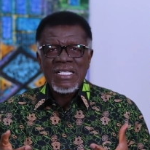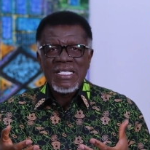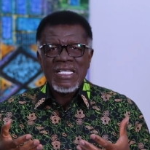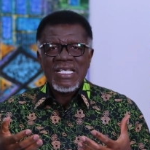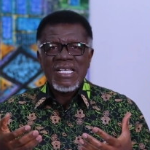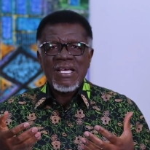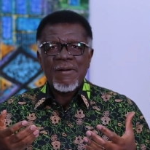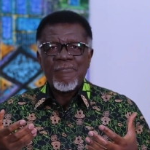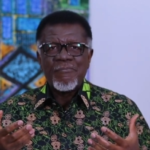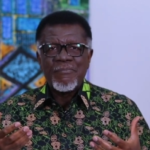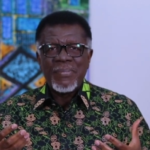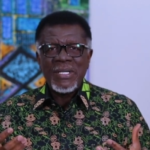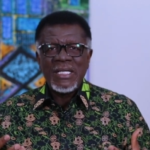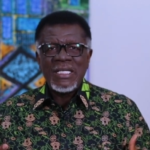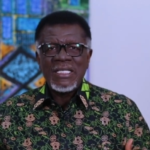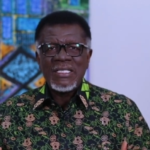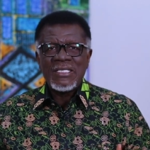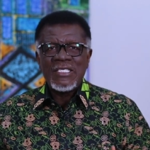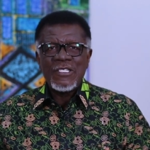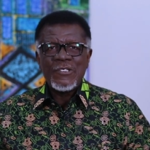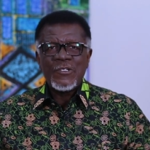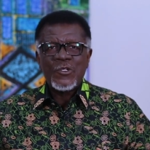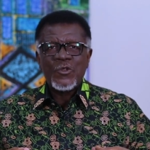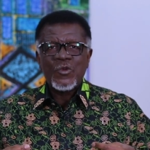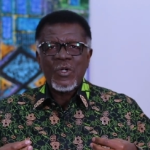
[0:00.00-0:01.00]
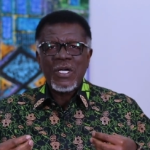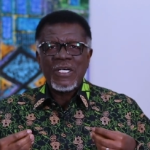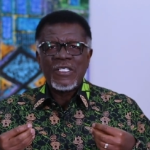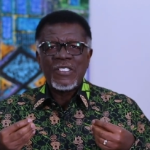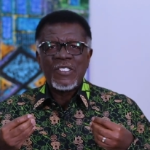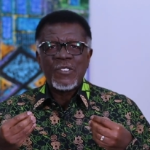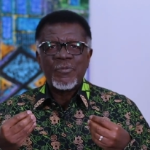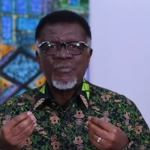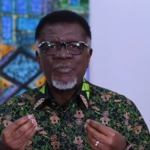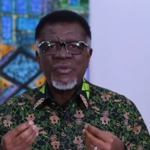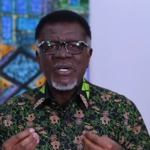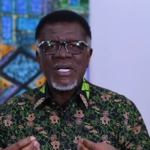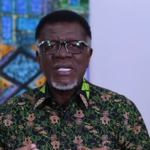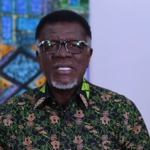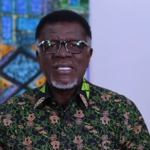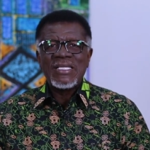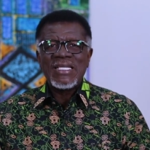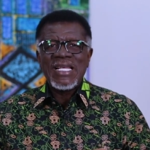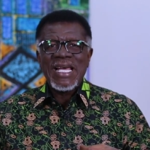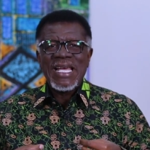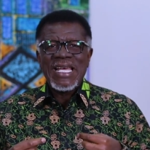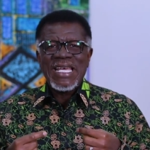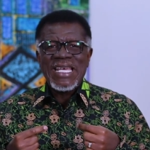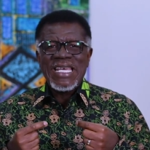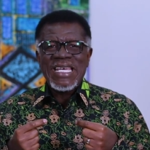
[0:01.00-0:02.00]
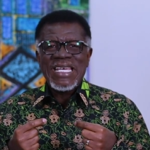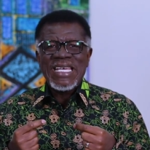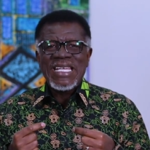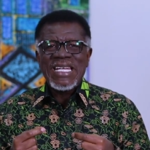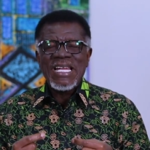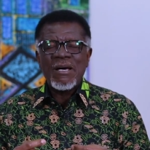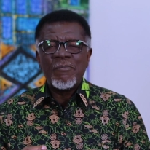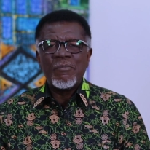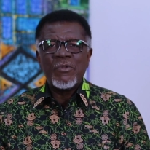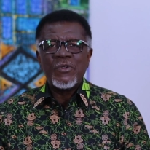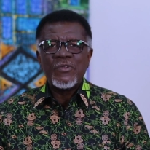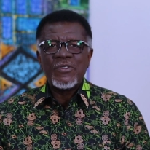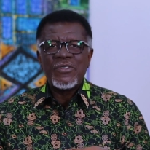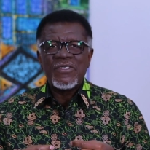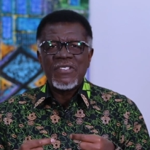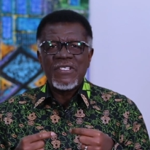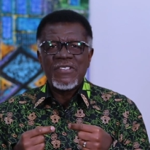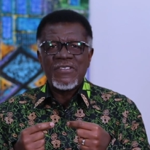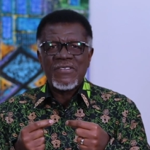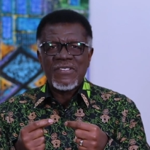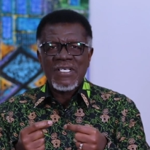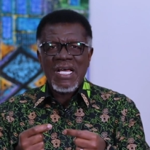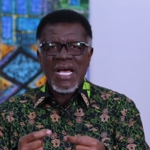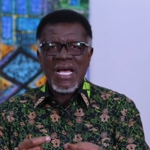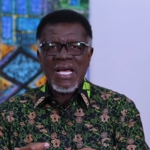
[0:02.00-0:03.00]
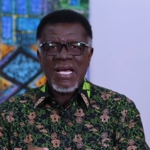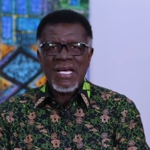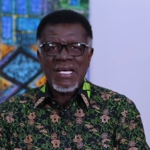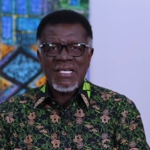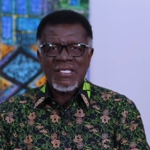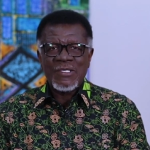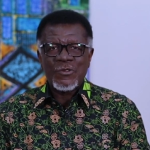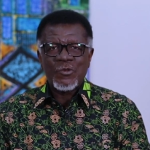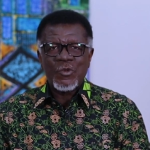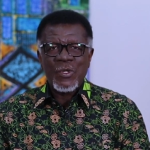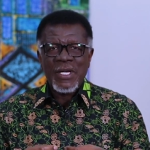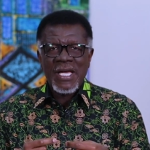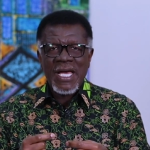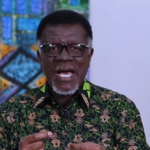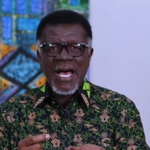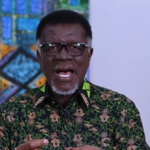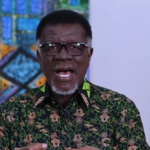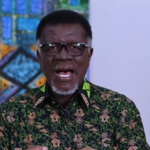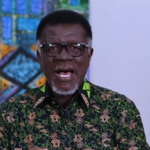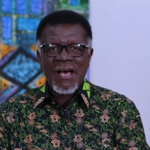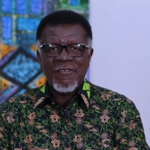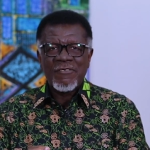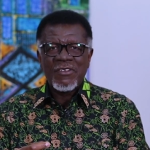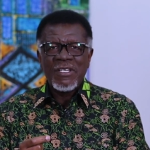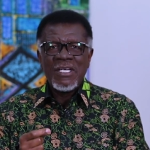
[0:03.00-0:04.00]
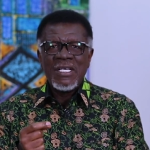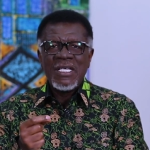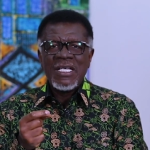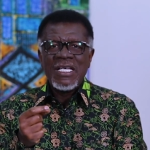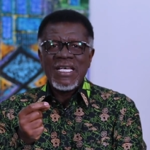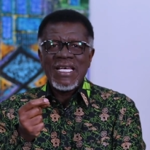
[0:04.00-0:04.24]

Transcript: the ability to express the innermost desires we have